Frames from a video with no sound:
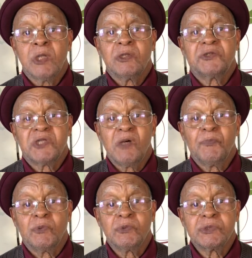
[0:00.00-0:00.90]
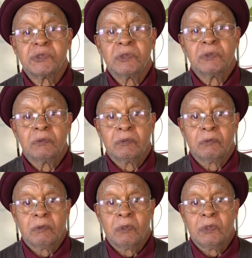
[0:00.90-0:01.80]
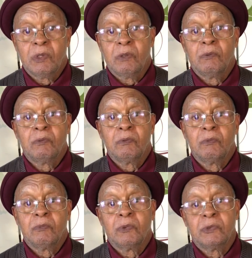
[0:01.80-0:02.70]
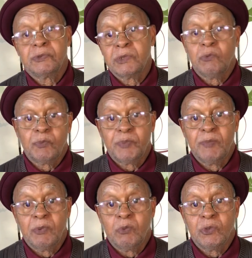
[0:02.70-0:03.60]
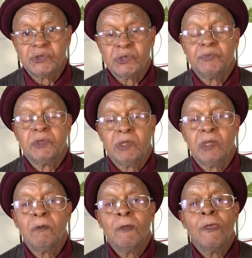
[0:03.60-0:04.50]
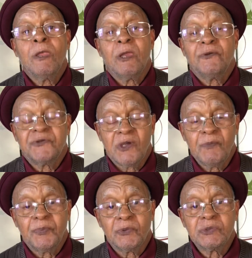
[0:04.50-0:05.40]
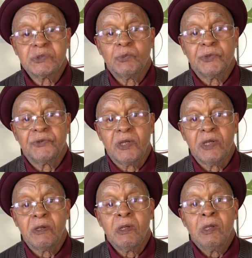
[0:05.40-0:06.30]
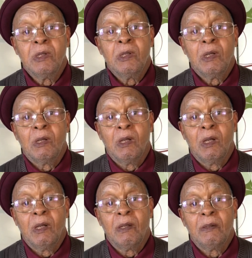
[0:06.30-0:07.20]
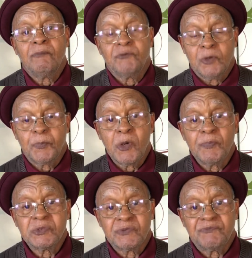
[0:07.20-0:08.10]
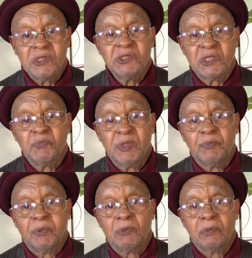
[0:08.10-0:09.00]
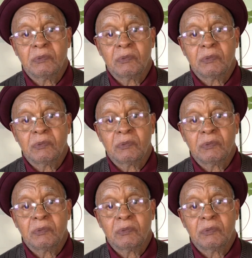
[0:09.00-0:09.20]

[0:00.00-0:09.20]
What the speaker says: The temples, you say what people worship, yeah. The temples were there for the purpose of teaching people.